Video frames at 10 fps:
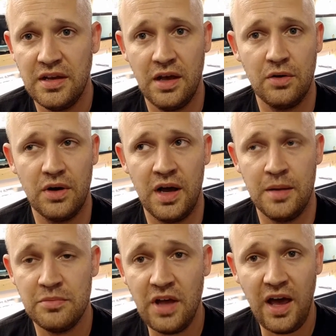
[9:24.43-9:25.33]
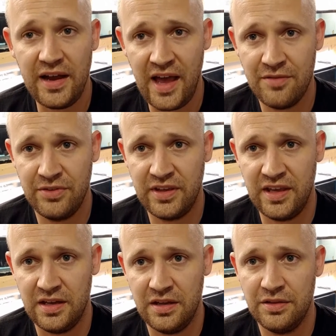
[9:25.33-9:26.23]
Now, I'm not
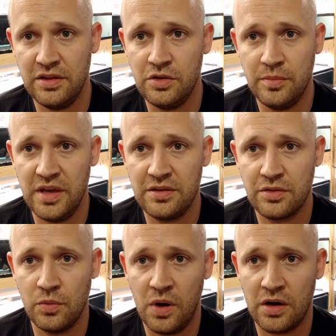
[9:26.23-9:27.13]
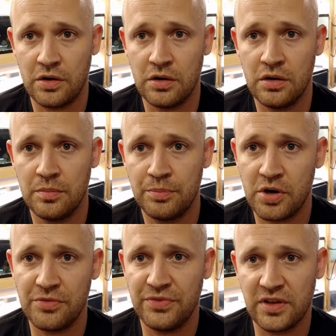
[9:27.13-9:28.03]
advocating that you make the water
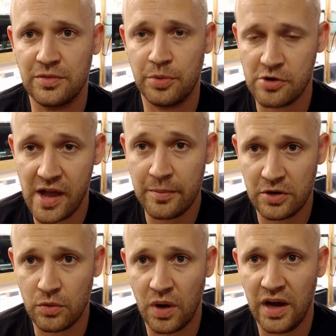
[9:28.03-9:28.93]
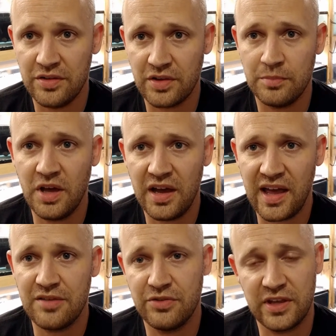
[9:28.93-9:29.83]
perfect parameter-wise. I'm not
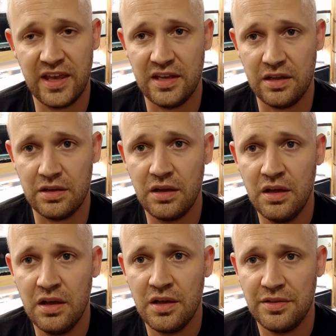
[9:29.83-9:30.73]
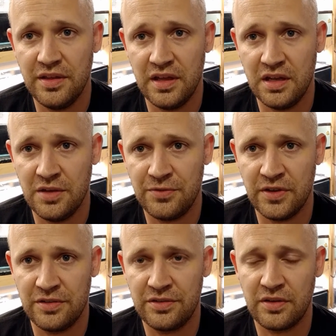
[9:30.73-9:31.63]
advocating that if
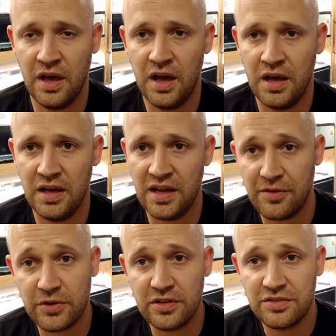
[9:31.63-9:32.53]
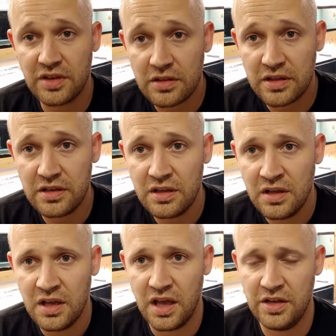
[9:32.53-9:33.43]
it's an African cichlid
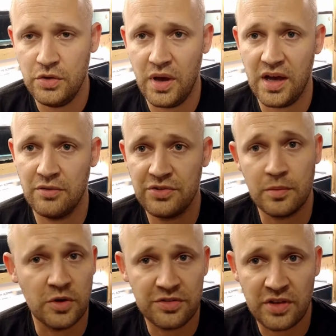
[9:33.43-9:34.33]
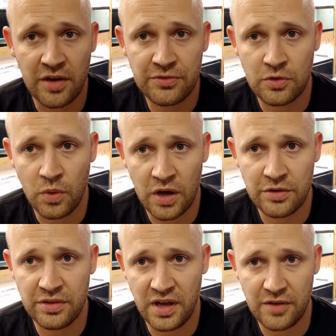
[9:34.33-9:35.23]
and you have somewhat softer
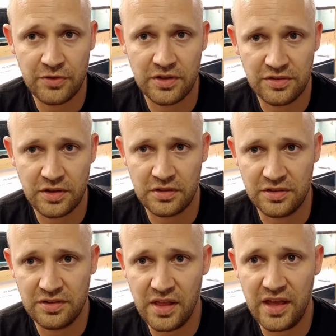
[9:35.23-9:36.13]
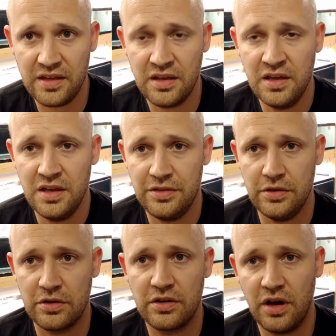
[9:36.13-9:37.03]
water than African cichlids like,
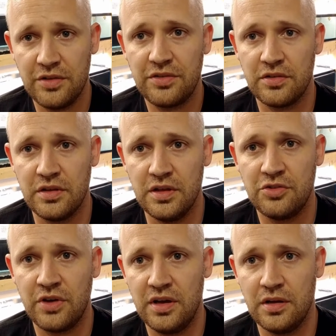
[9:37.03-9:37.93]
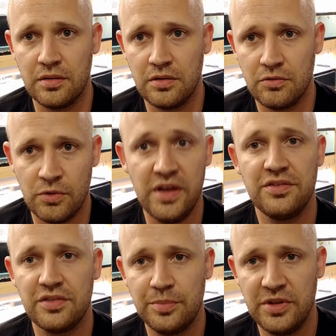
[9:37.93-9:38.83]
you're constantly trying to
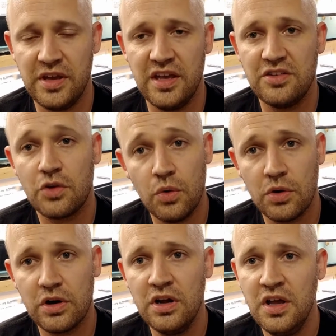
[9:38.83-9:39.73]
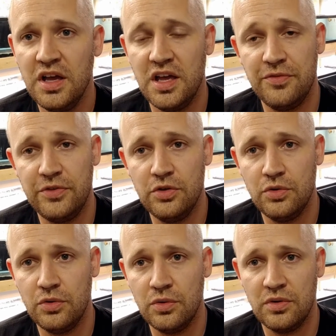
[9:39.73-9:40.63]
raise the pH. Or if
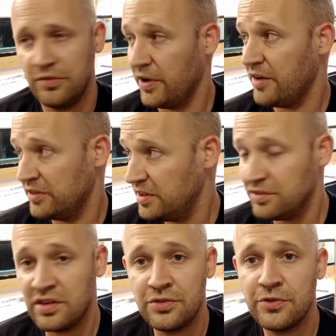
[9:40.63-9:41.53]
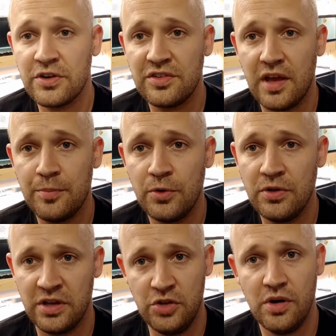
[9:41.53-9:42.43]
you have a discus, for example,
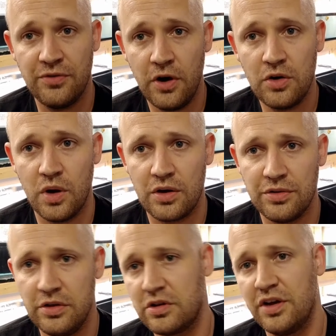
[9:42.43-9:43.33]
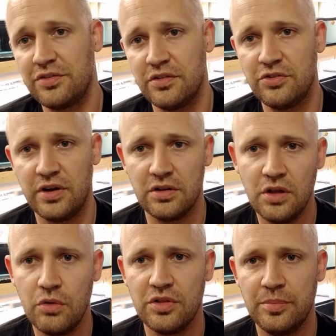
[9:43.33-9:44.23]
and you have hard water, that you're constantly trying to
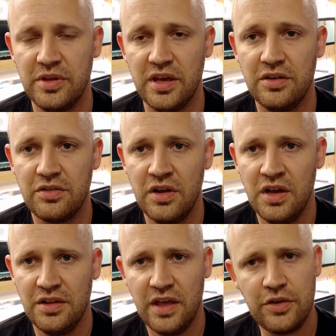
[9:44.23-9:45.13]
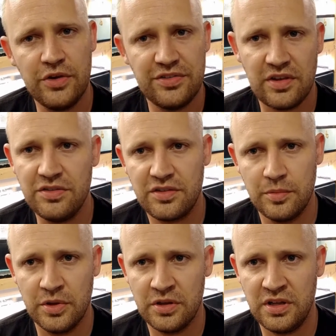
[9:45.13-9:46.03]
lower the pH. That creates
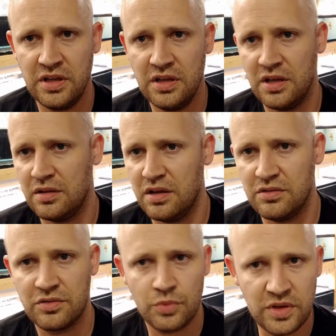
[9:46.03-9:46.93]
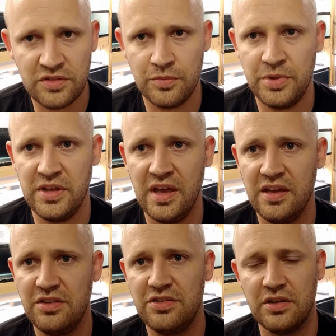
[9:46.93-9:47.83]
instability in swings of
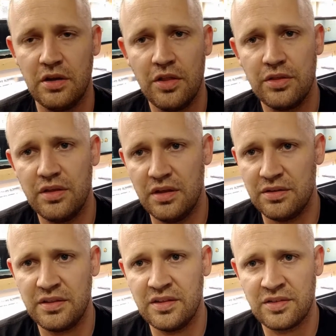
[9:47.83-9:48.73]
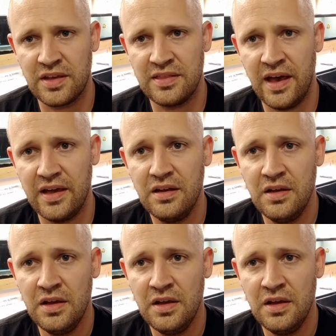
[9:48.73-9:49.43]
pH and things like that.